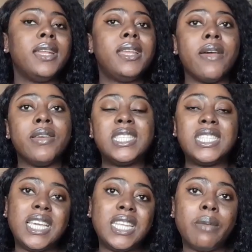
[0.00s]
there is
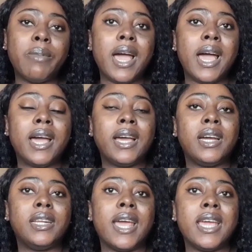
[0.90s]
TD Bank,
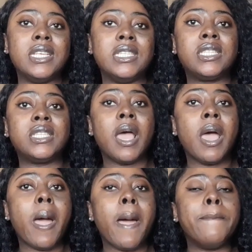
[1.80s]
there is
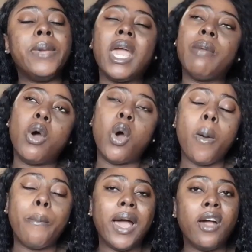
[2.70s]

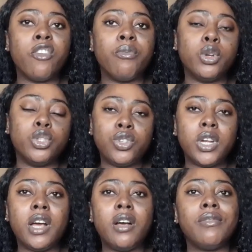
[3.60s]
BMO, Bank of
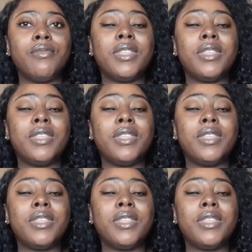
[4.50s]
Montreal.